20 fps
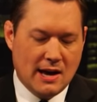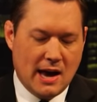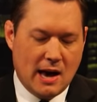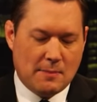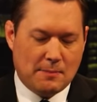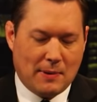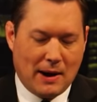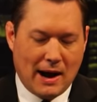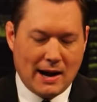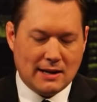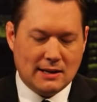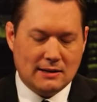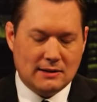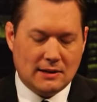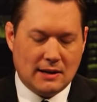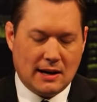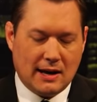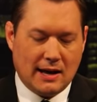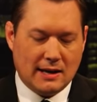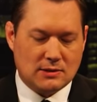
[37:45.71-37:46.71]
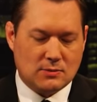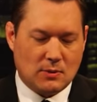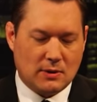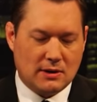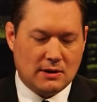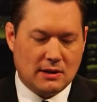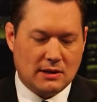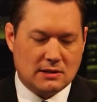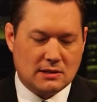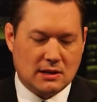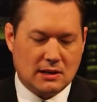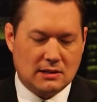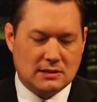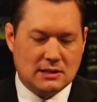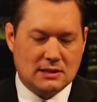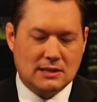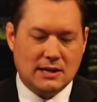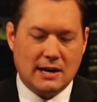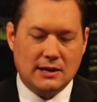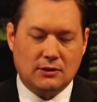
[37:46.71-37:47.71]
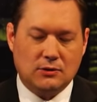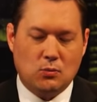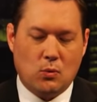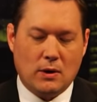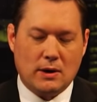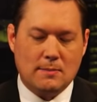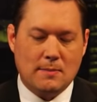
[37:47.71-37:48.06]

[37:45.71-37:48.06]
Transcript: And Biden has one, it's entitled, What